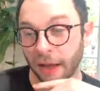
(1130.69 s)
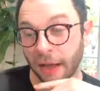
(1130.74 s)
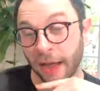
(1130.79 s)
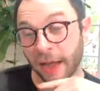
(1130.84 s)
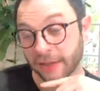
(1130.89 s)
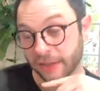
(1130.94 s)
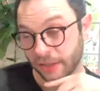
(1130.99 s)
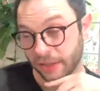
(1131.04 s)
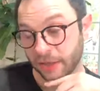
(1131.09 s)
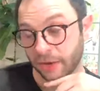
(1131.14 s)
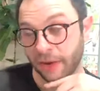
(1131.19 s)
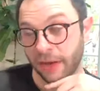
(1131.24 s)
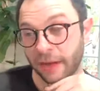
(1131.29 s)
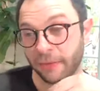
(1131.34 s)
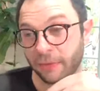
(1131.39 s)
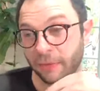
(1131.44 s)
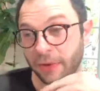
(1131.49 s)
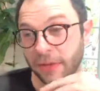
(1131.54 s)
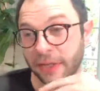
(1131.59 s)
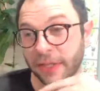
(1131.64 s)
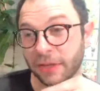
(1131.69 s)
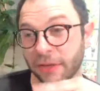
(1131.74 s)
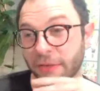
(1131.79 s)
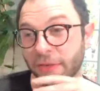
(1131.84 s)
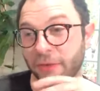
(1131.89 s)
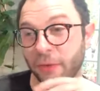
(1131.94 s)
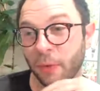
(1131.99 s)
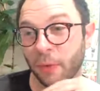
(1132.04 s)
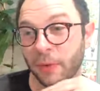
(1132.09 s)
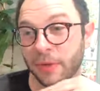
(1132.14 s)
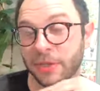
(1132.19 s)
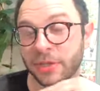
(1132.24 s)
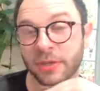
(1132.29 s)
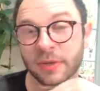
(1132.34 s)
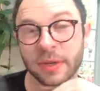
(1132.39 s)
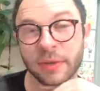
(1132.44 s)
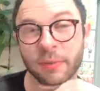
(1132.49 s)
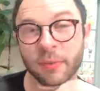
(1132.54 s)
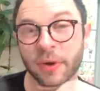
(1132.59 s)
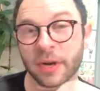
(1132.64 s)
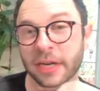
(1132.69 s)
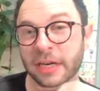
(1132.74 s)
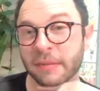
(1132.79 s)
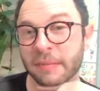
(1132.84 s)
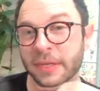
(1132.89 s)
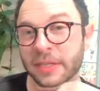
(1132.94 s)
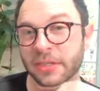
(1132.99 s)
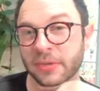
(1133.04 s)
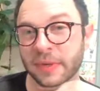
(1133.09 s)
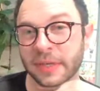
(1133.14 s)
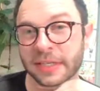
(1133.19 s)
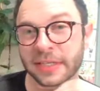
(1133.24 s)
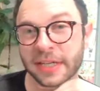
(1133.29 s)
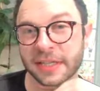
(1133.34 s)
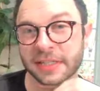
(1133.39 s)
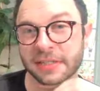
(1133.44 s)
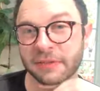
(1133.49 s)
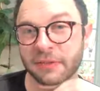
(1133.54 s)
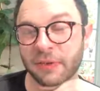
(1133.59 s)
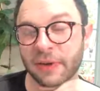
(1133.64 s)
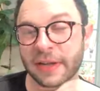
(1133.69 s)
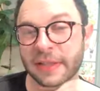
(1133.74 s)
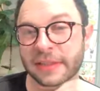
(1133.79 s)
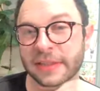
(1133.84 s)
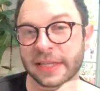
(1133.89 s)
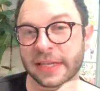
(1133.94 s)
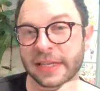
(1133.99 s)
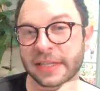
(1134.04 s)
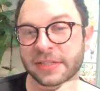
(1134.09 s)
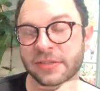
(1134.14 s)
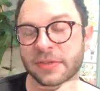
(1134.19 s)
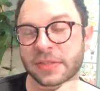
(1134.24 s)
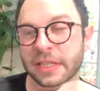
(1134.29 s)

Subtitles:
I really look forward to it. We're going to be doing tons of great things.